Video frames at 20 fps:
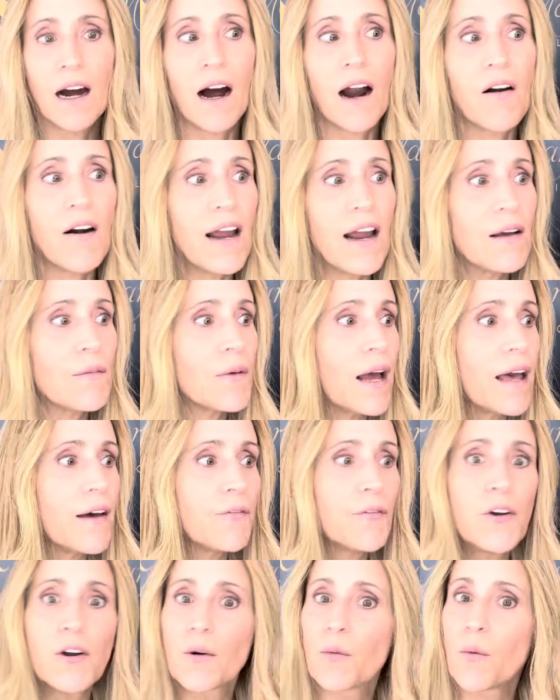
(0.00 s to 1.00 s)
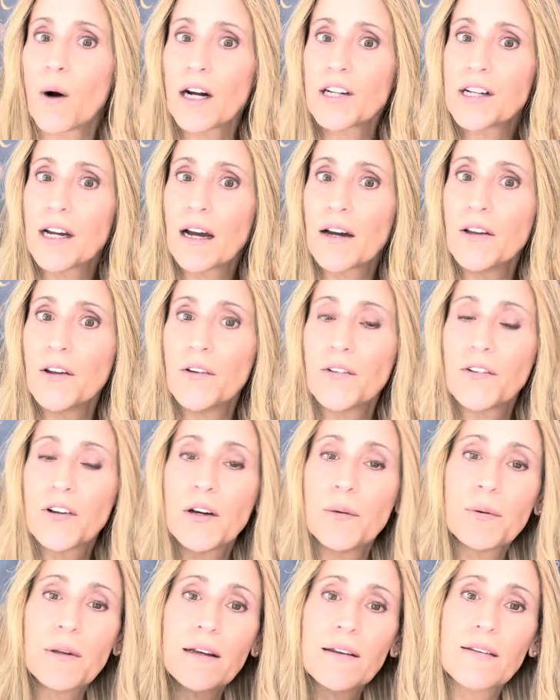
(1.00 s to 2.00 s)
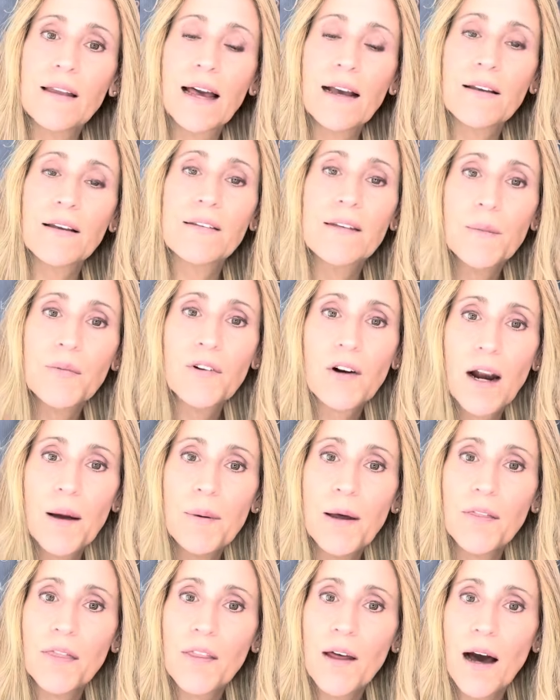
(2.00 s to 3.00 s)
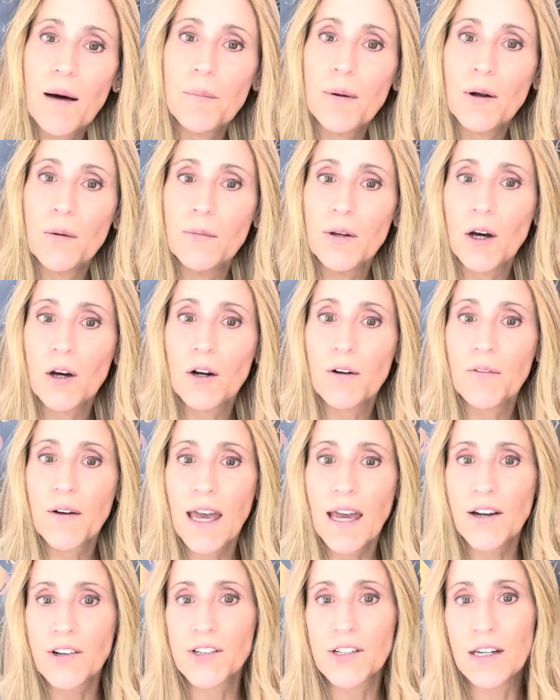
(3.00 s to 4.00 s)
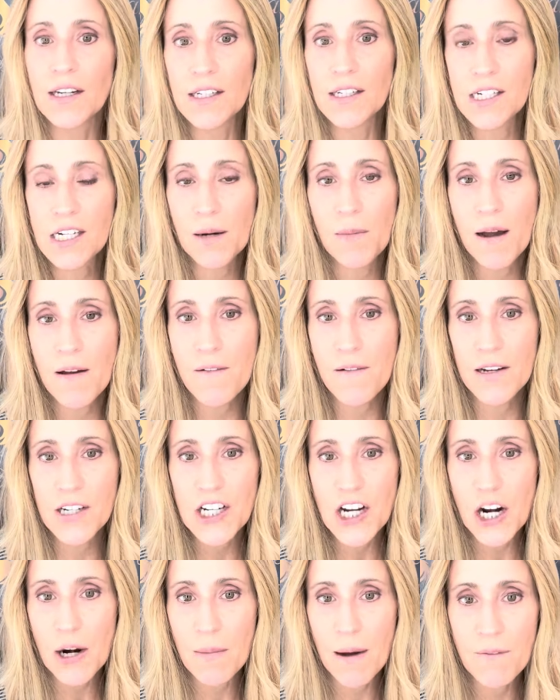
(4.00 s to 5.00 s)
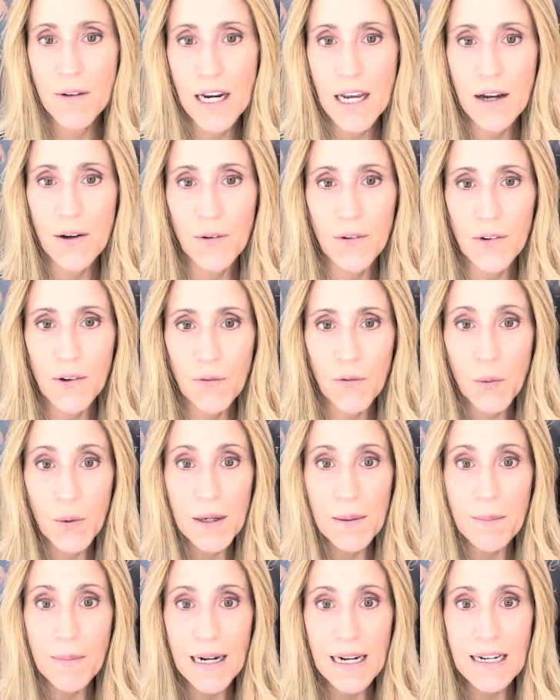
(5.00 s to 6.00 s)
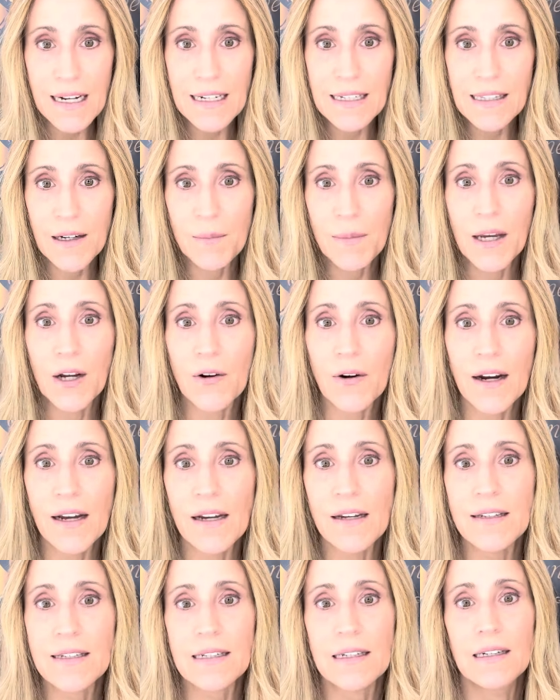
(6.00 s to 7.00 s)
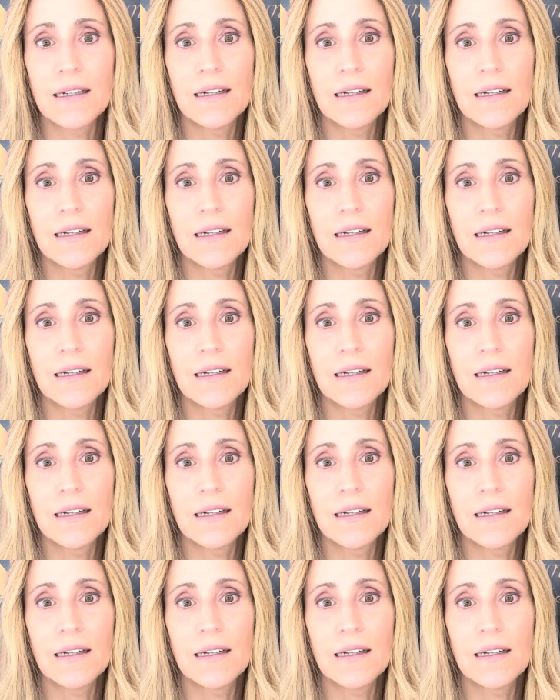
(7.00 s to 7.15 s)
All right. If you're watching on YouTube, please like, subscribe, hit that bell notification and share my, share my videos. If you wouldn't mind, that'd be great.